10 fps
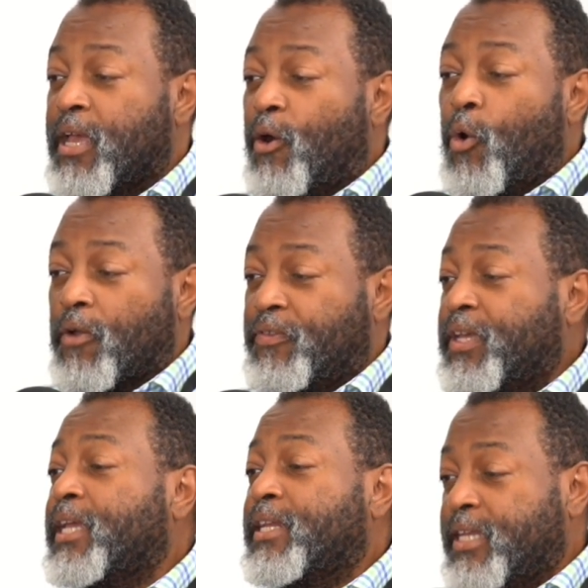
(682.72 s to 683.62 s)
Or
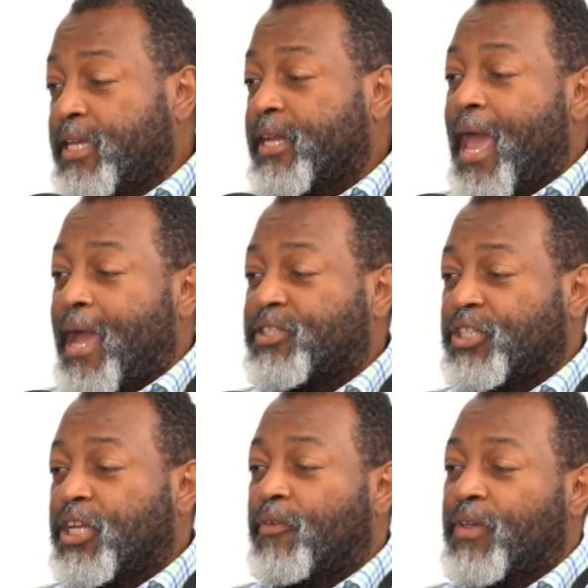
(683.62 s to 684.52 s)
the Indian
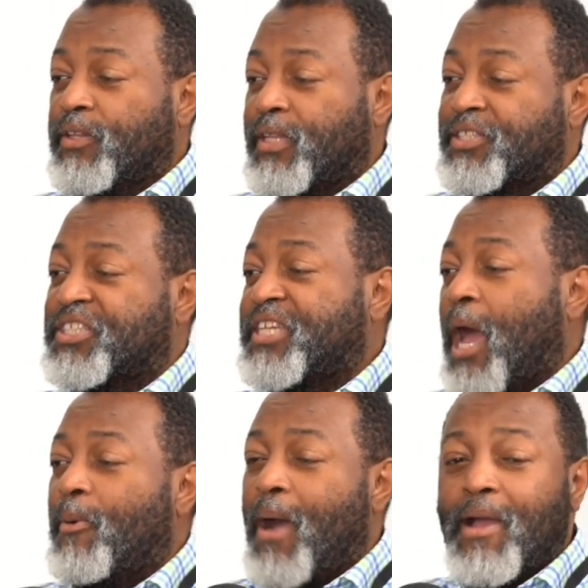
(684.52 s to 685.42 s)
Acts, you know, the, the
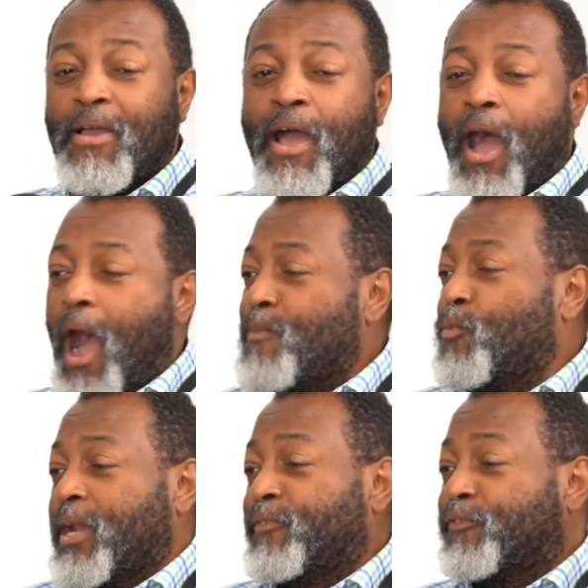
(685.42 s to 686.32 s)
scalp. I,
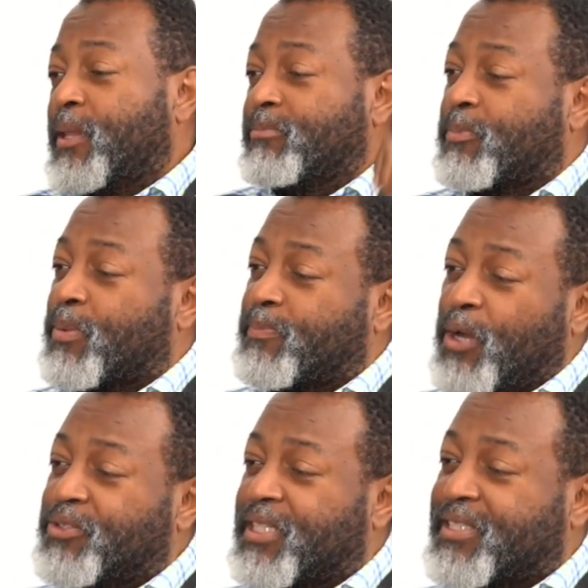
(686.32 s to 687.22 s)
I'm waiting for them to
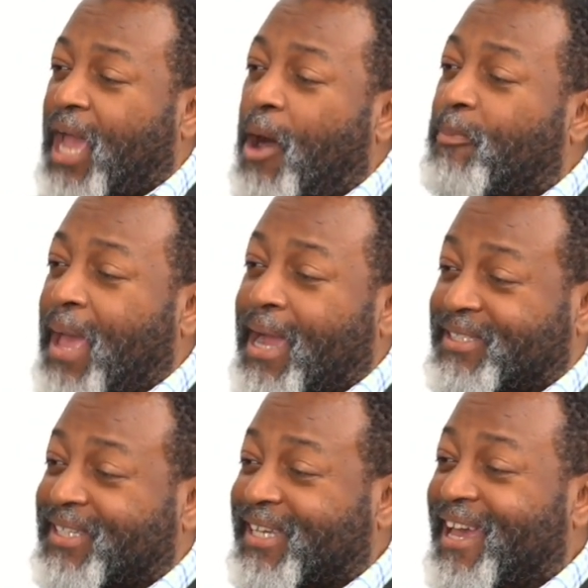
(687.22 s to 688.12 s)
propose the Scalp
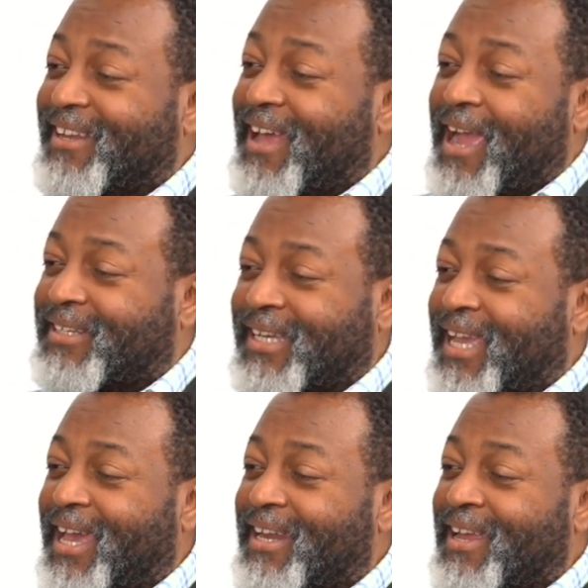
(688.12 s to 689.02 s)
Acts again, Act
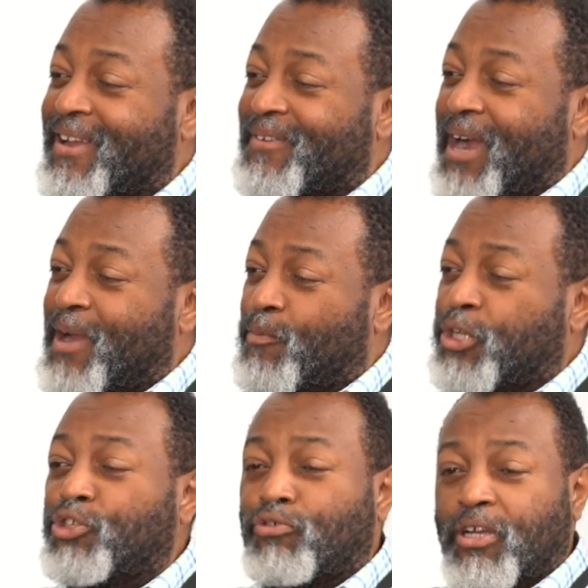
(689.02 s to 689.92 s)
again right?
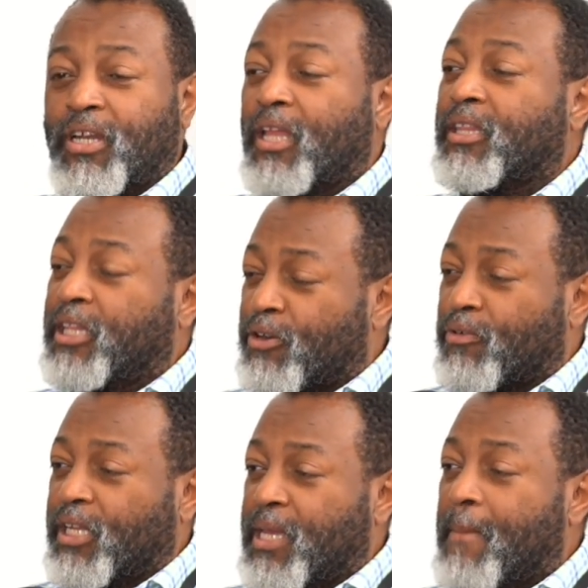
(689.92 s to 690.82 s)
Where you could
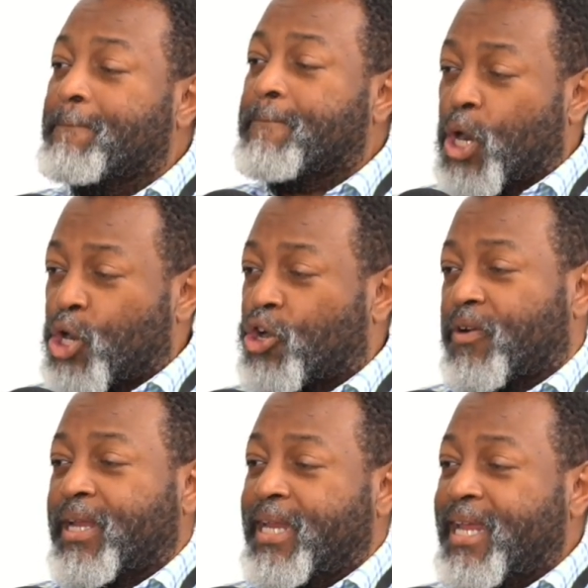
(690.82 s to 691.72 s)
literally
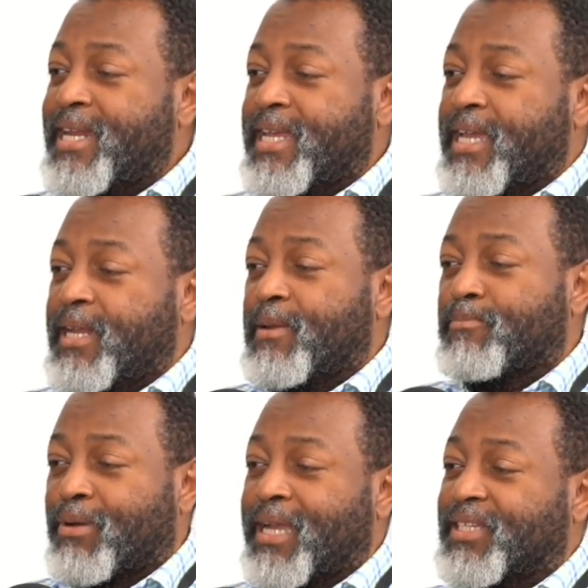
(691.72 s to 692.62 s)
murder an Indian
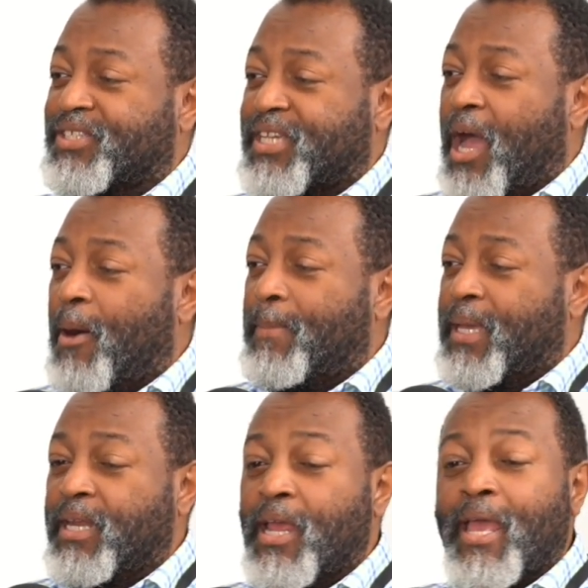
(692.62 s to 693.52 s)
and bring his scalp
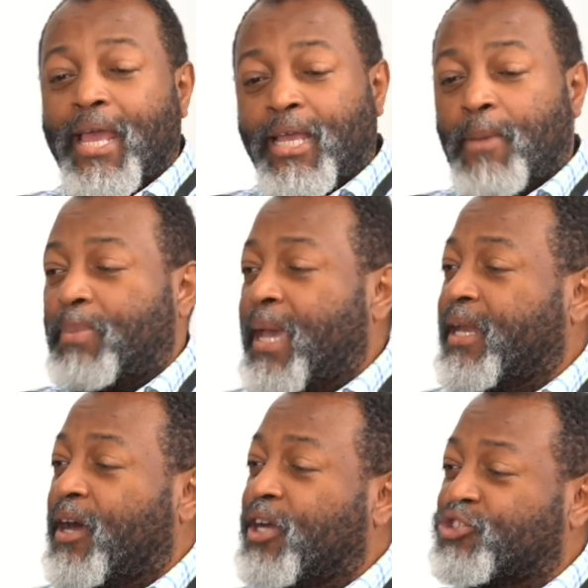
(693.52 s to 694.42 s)
in and get
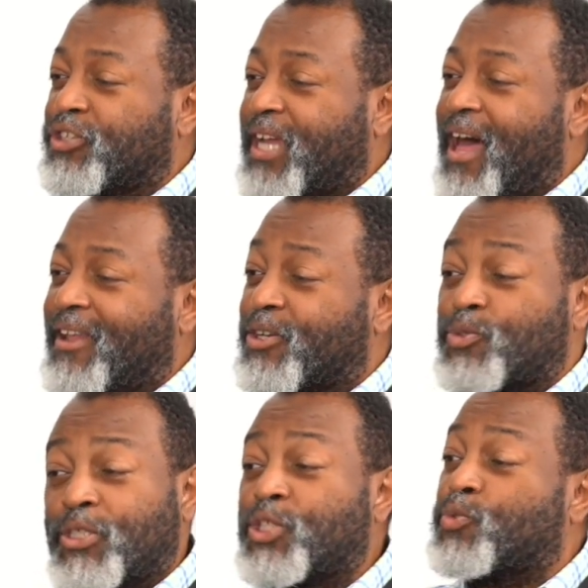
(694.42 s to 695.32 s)
paid
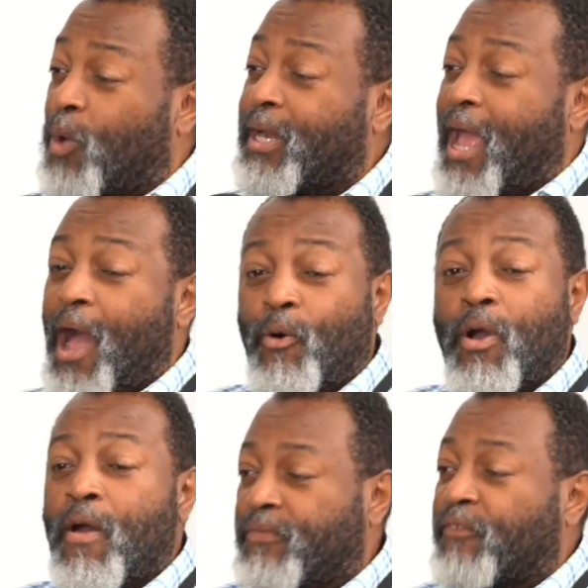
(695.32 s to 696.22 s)
$100, which is what how
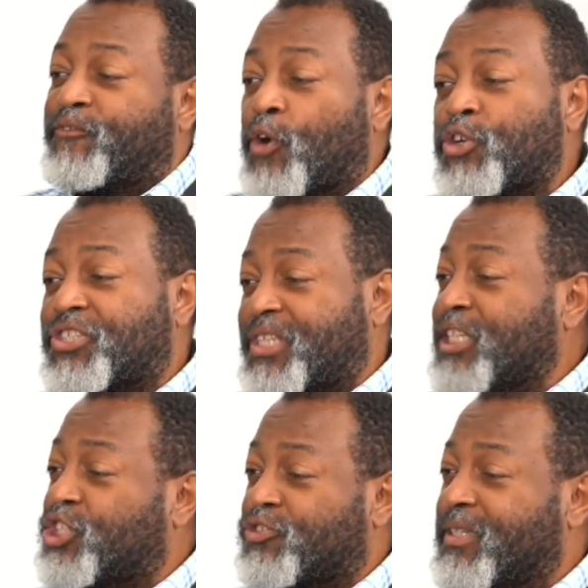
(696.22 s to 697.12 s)
the first
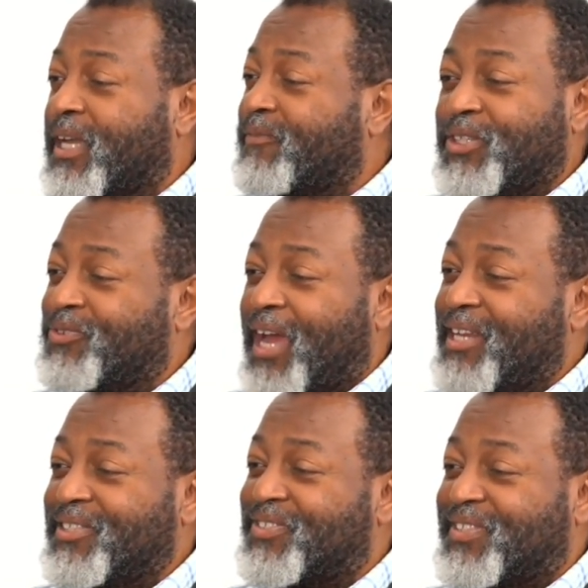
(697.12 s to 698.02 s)
century of the
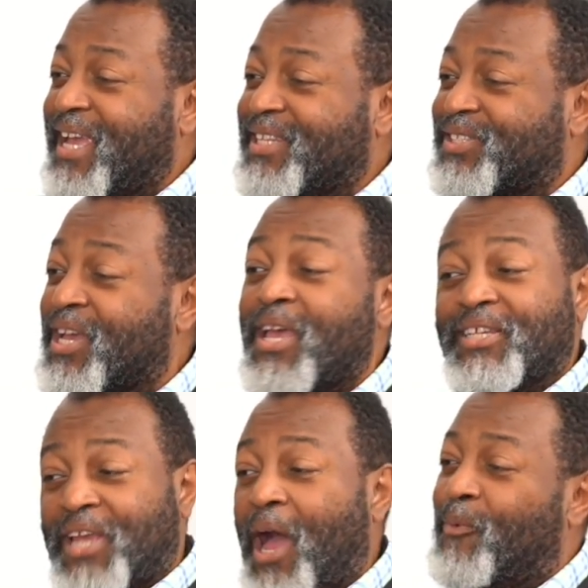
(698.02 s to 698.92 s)
United States
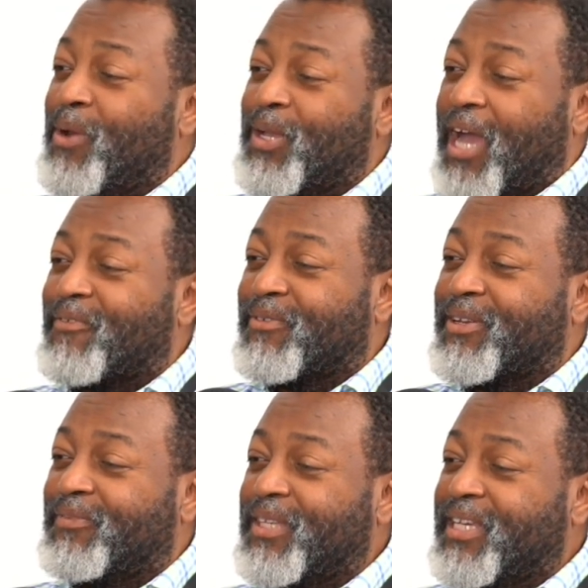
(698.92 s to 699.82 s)
is how we got
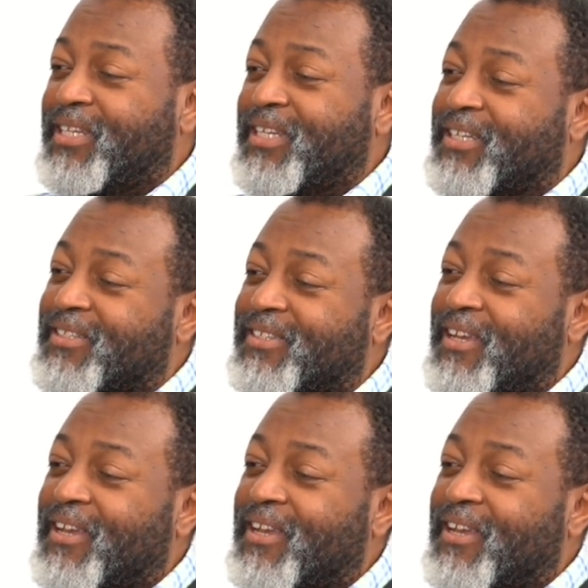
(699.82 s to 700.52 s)
rid of the we, Indians. But we